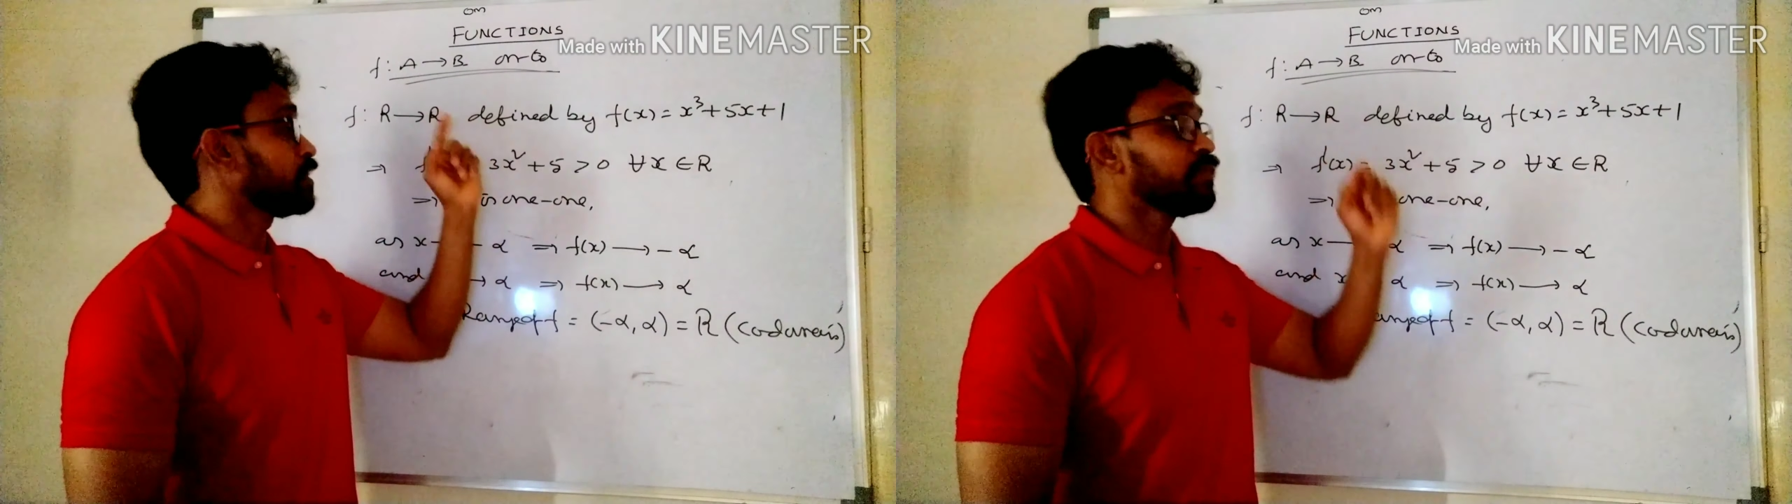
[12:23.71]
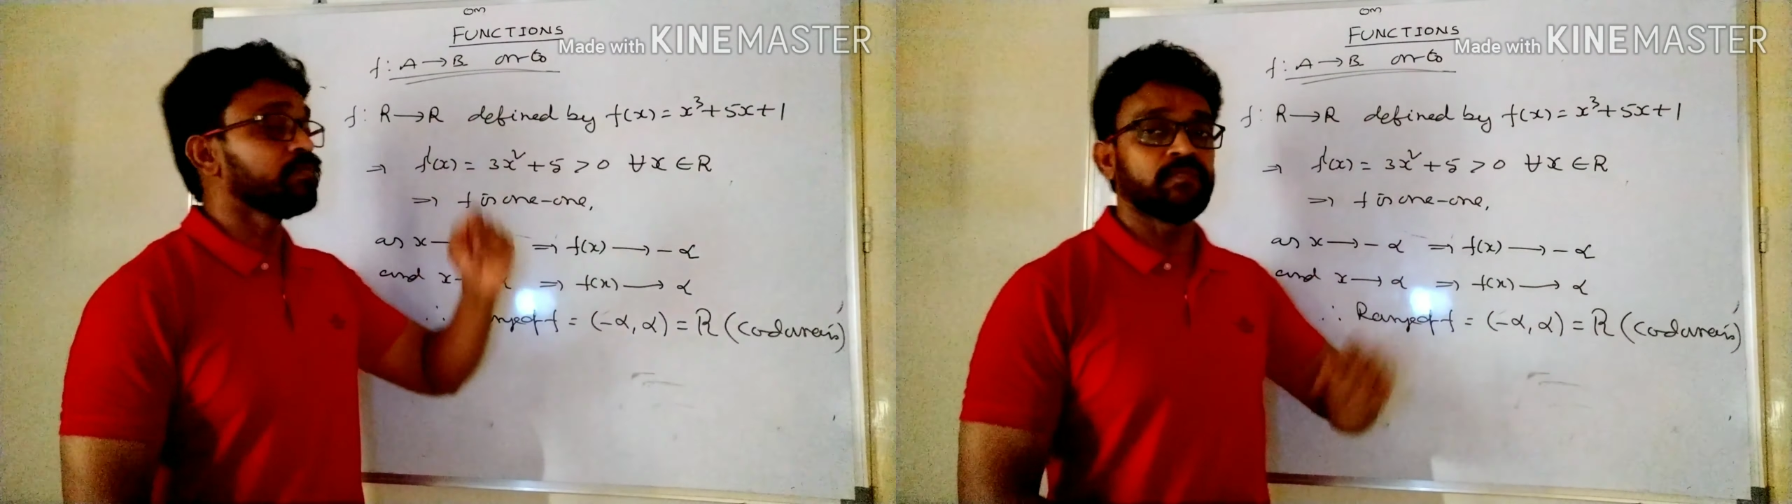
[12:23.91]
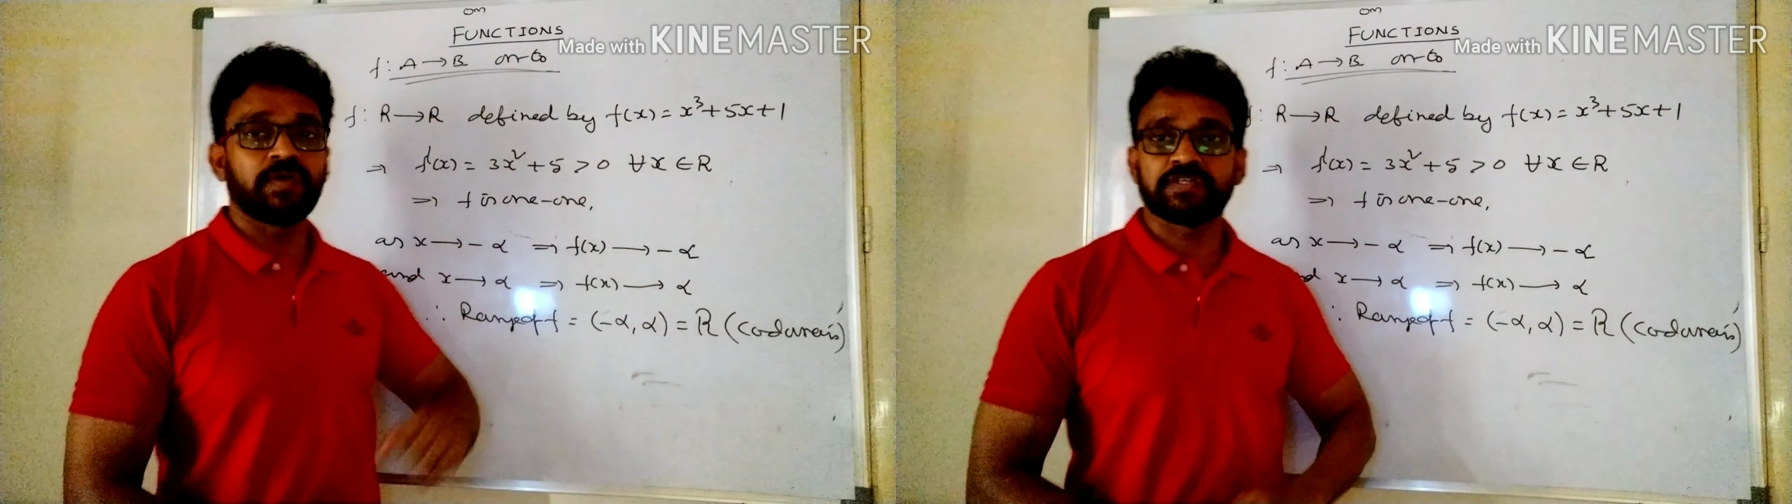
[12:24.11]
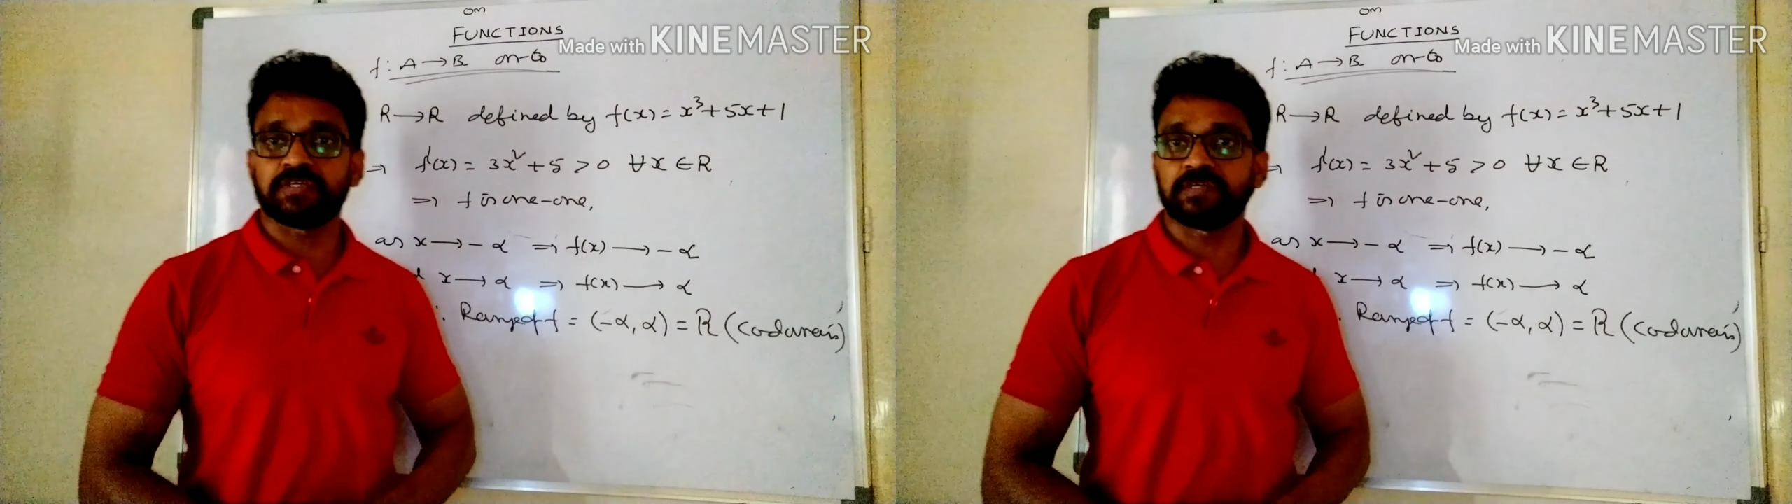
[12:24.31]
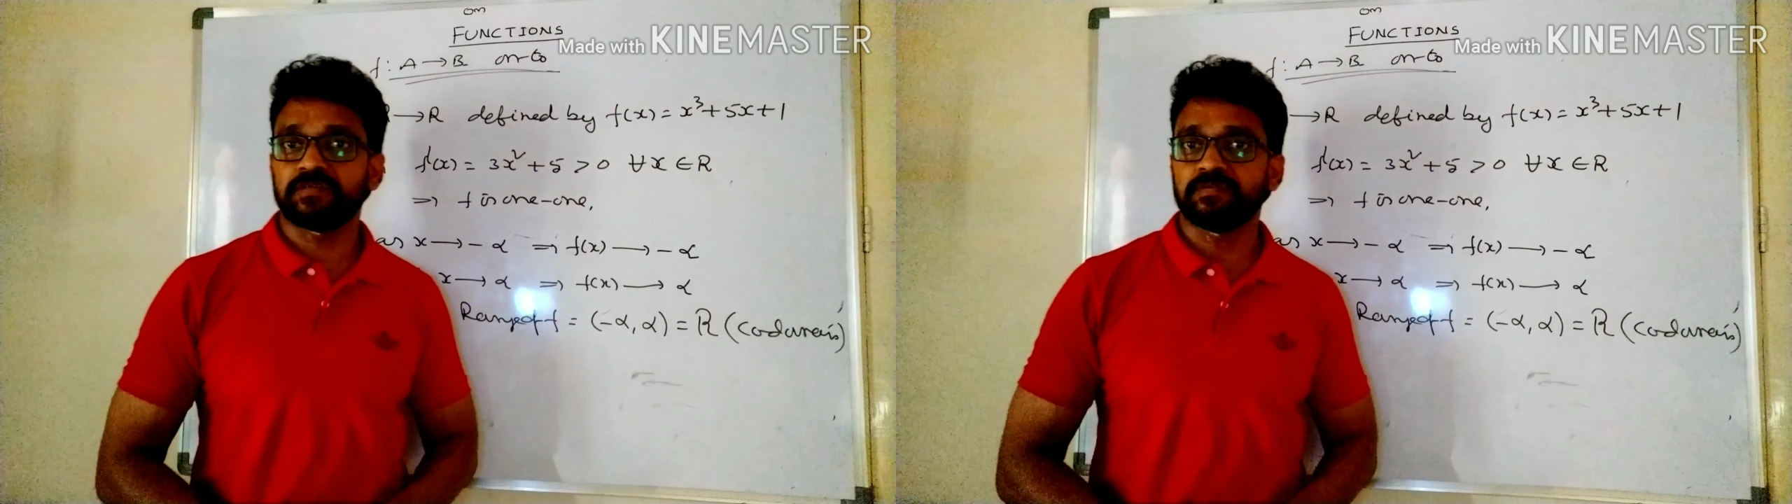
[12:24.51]
given
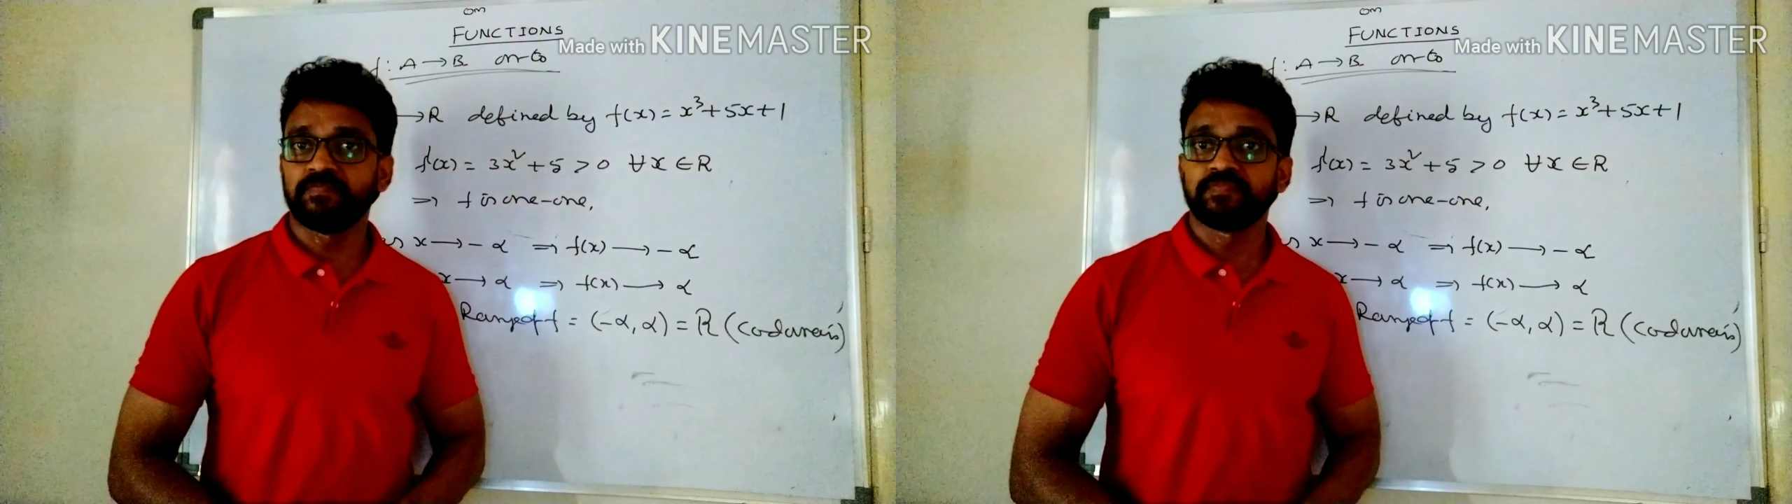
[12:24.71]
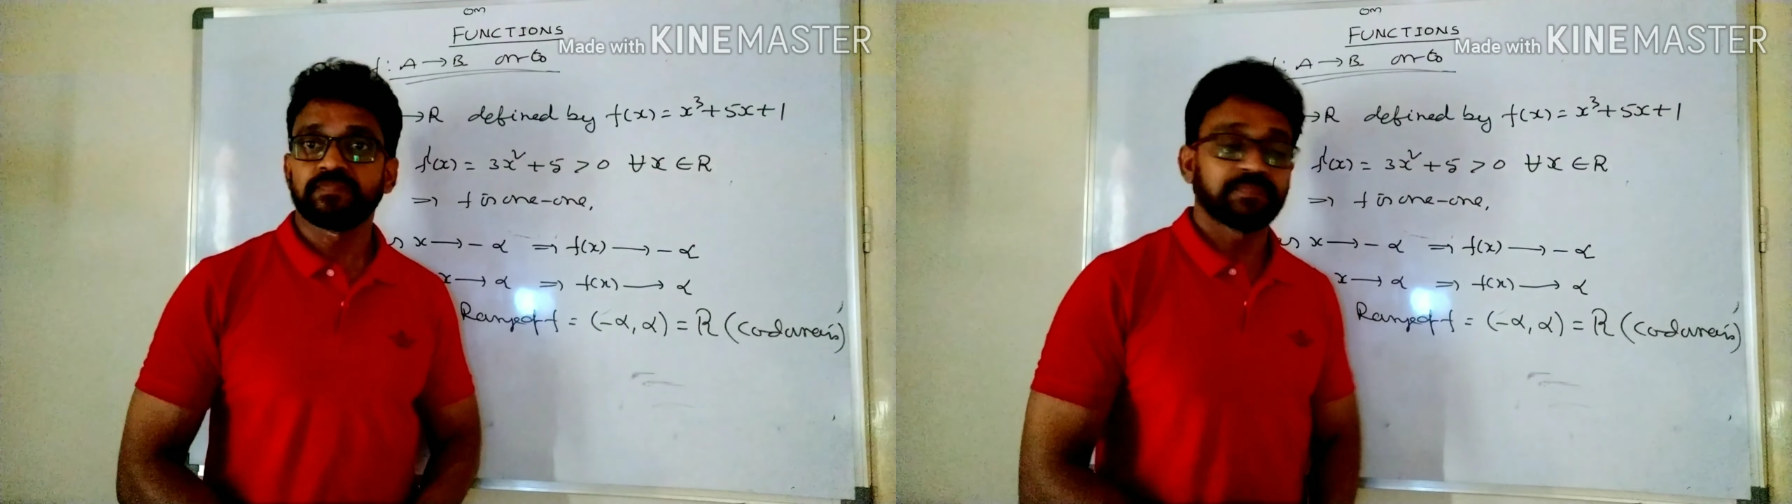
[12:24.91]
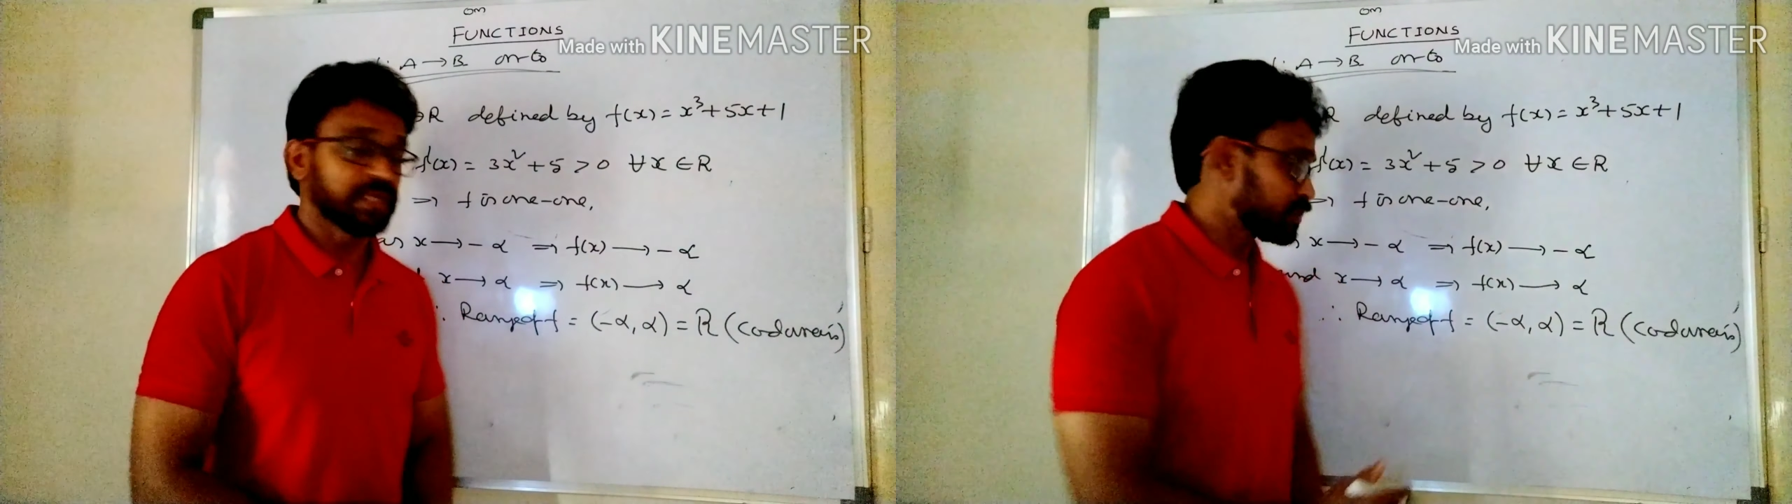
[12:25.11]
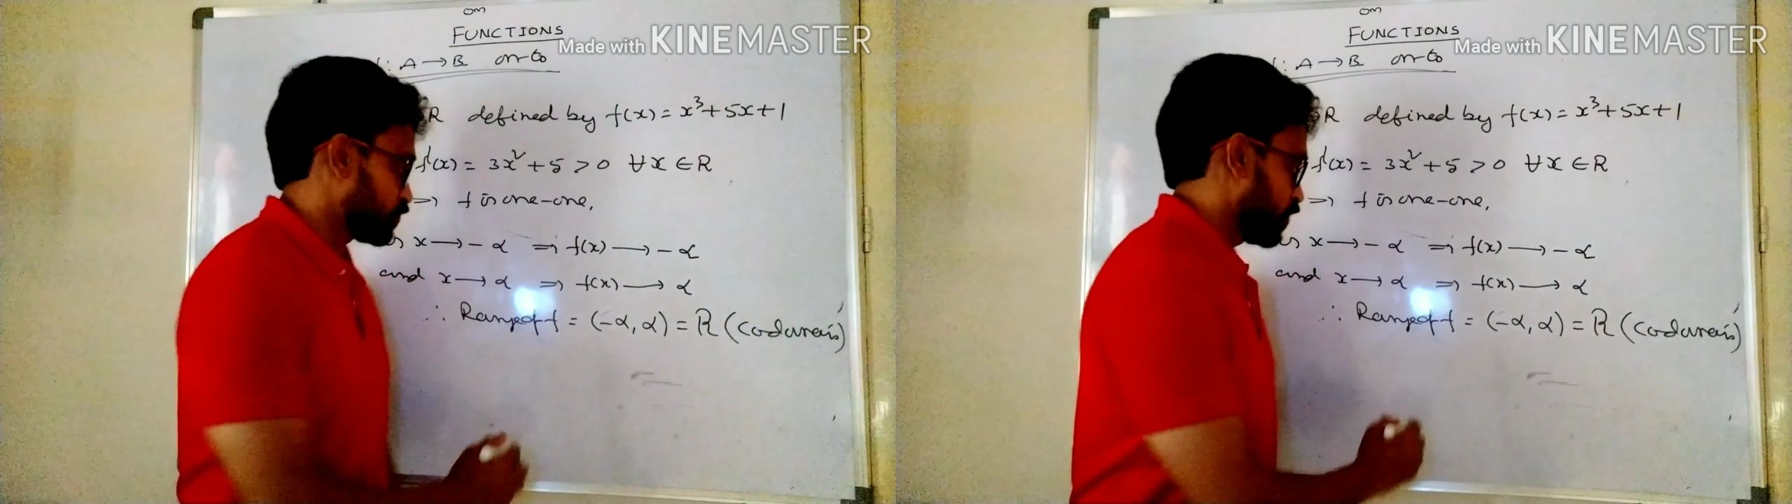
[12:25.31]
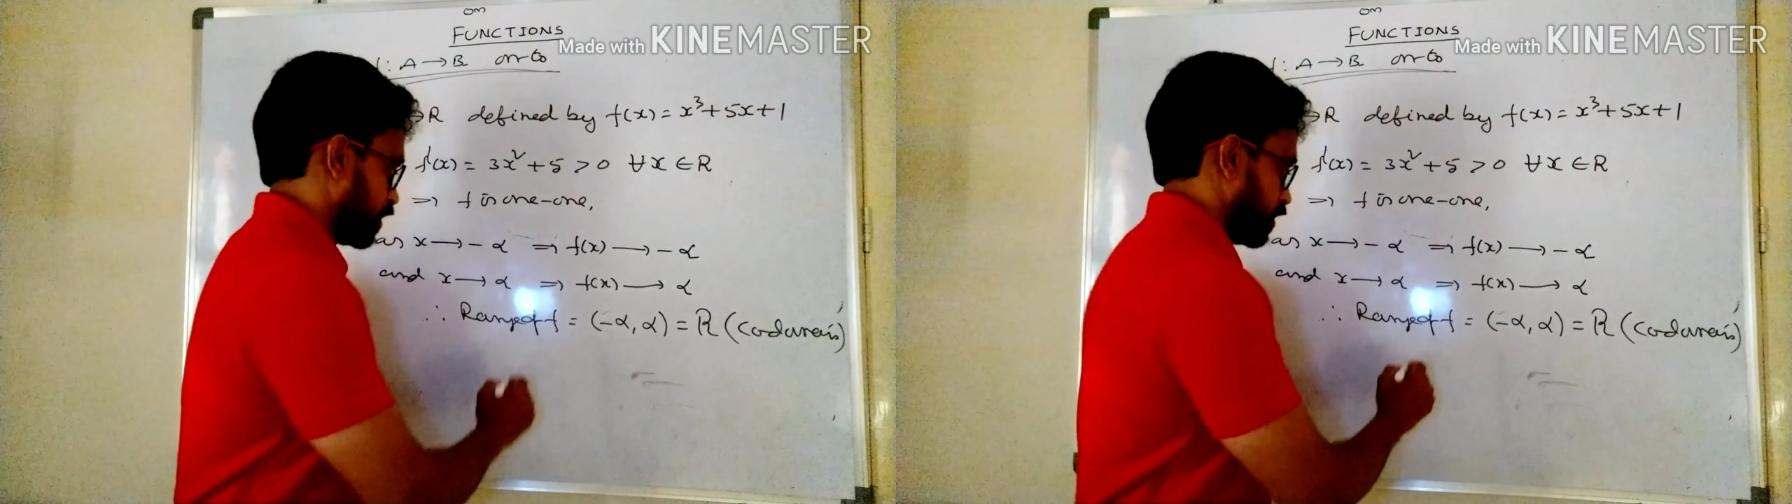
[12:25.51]
function. That's why,